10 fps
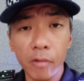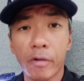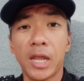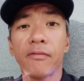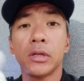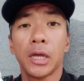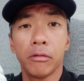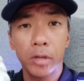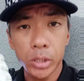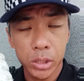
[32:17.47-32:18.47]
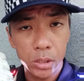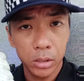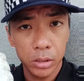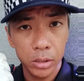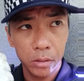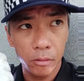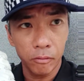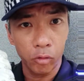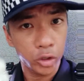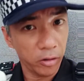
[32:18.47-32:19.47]
Whenever there is
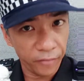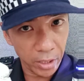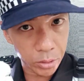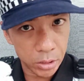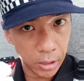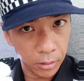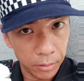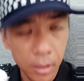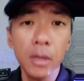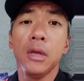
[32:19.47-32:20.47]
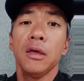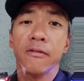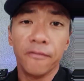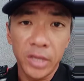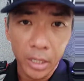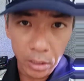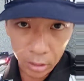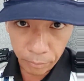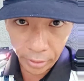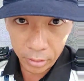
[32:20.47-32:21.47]
road traffic accident,
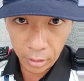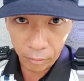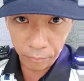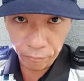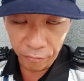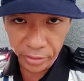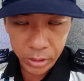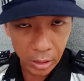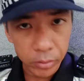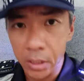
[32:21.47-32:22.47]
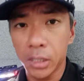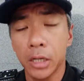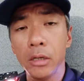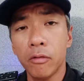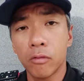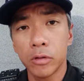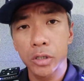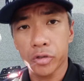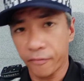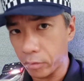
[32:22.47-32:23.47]
vehicular breakdown resulting in
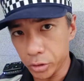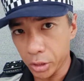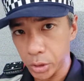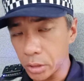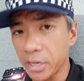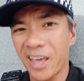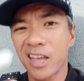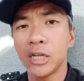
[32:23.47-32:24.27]
traffic congestion,